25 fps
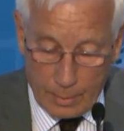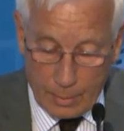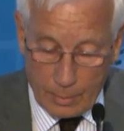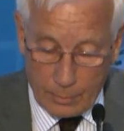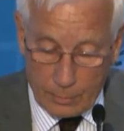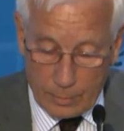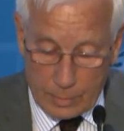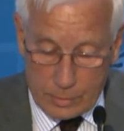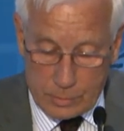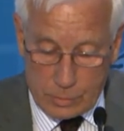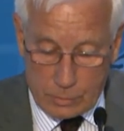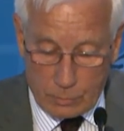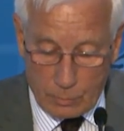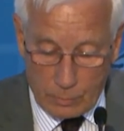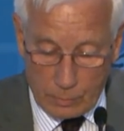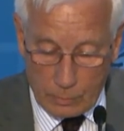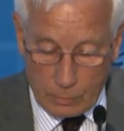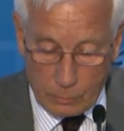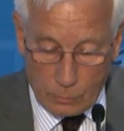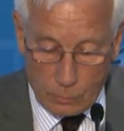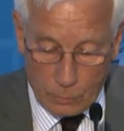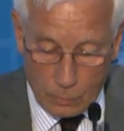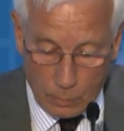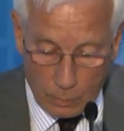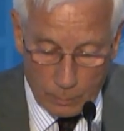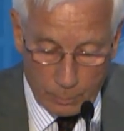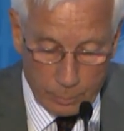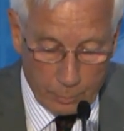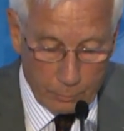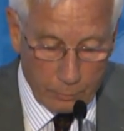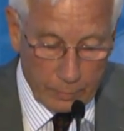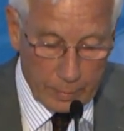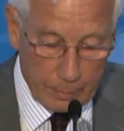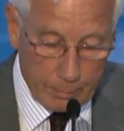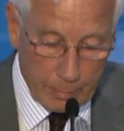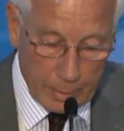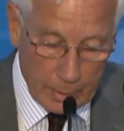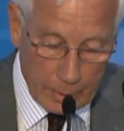Thus, Europe
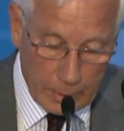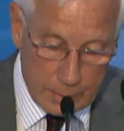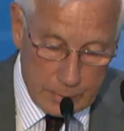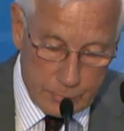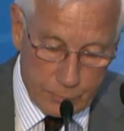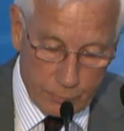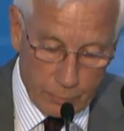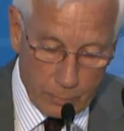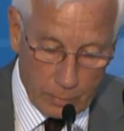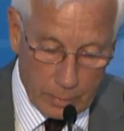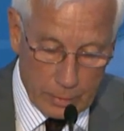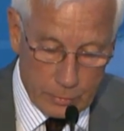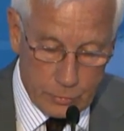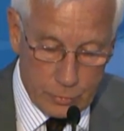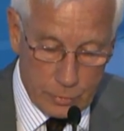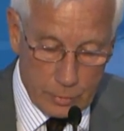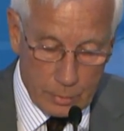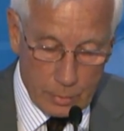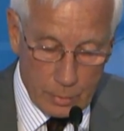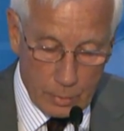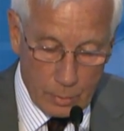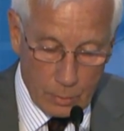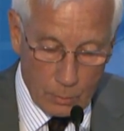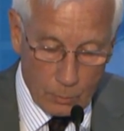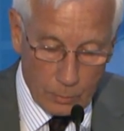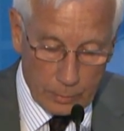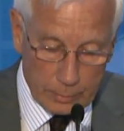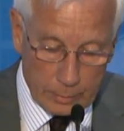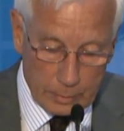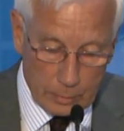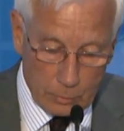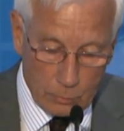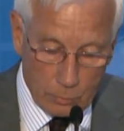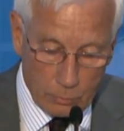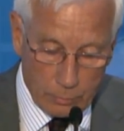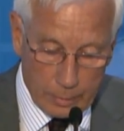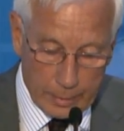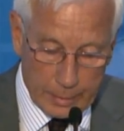remains for Russia what it
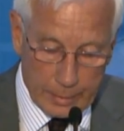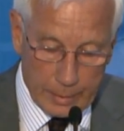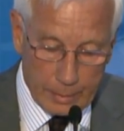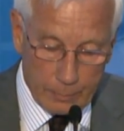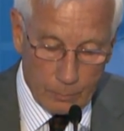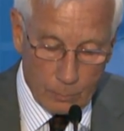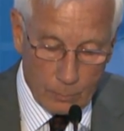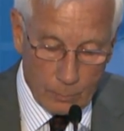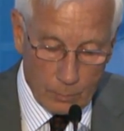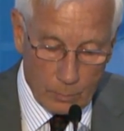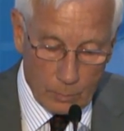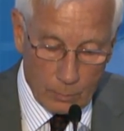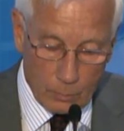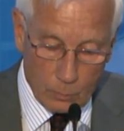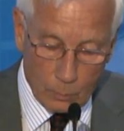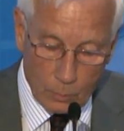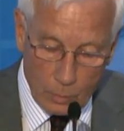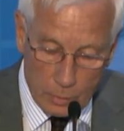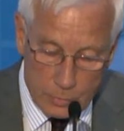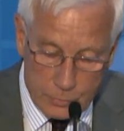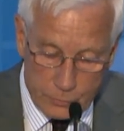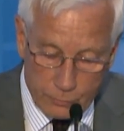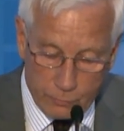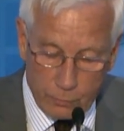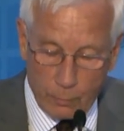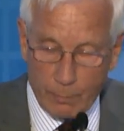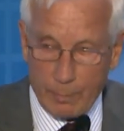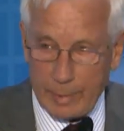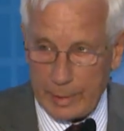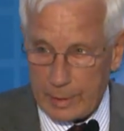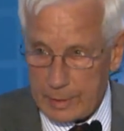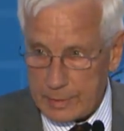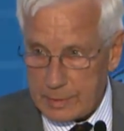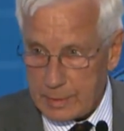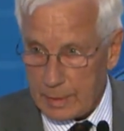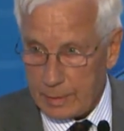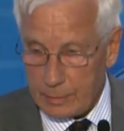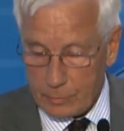already was for many
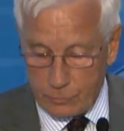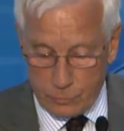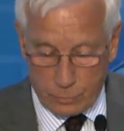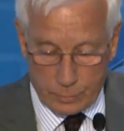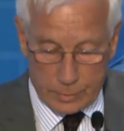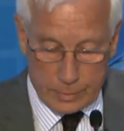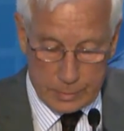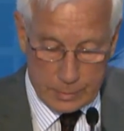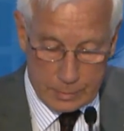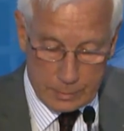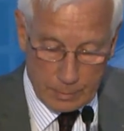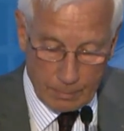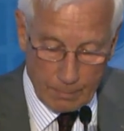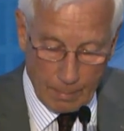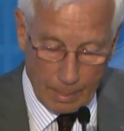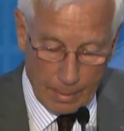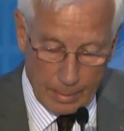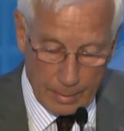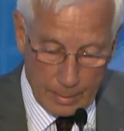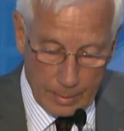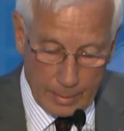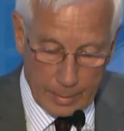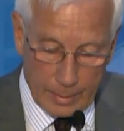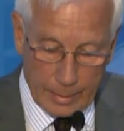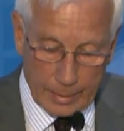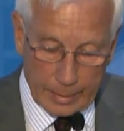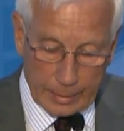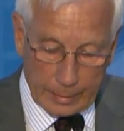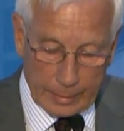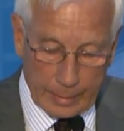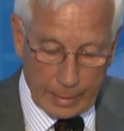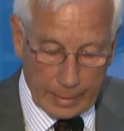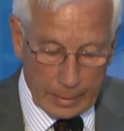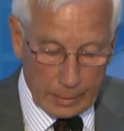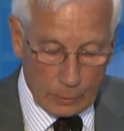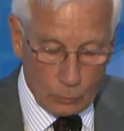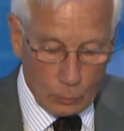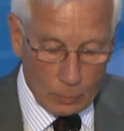centuries, a
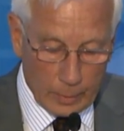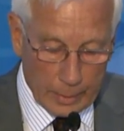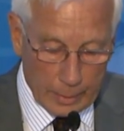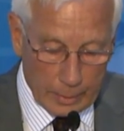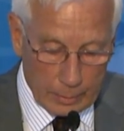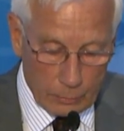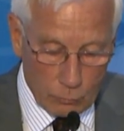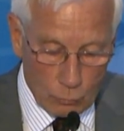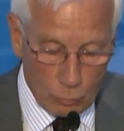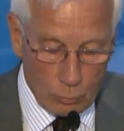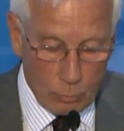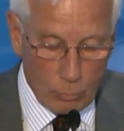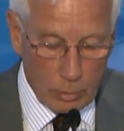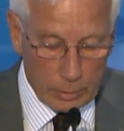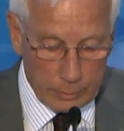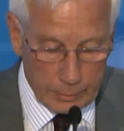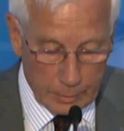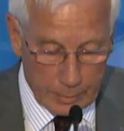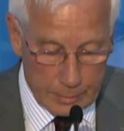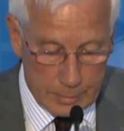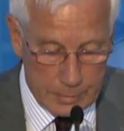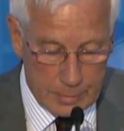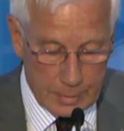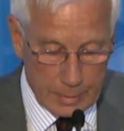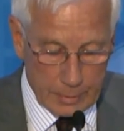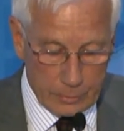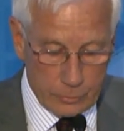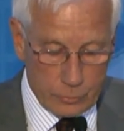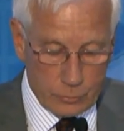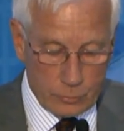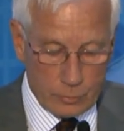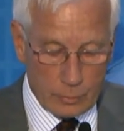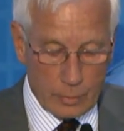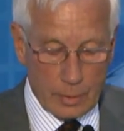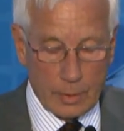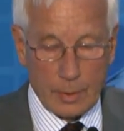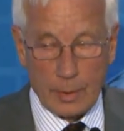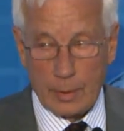gateway to
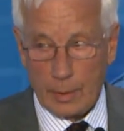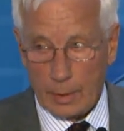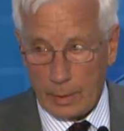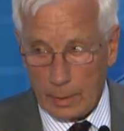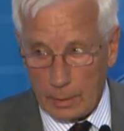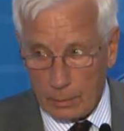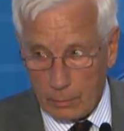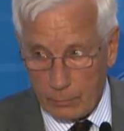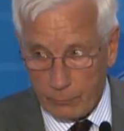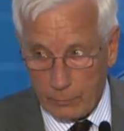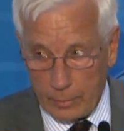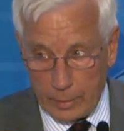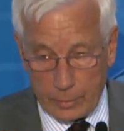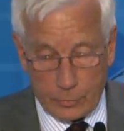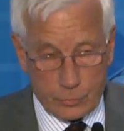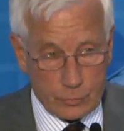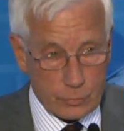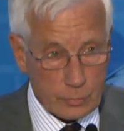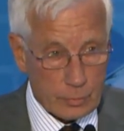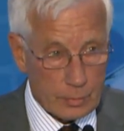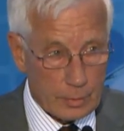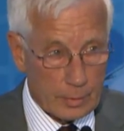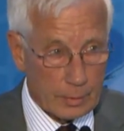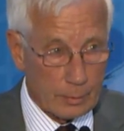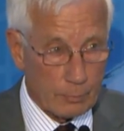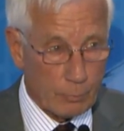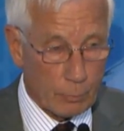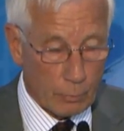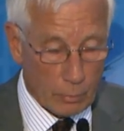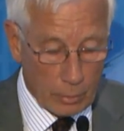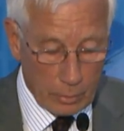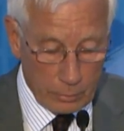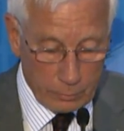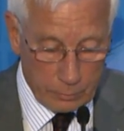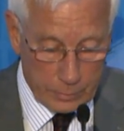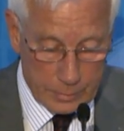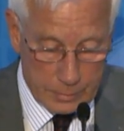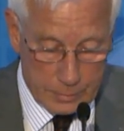modernization, innovation, and
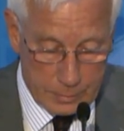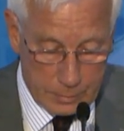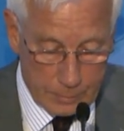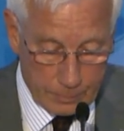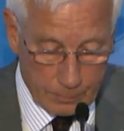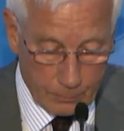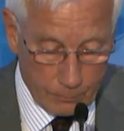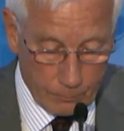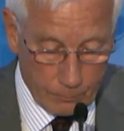progress.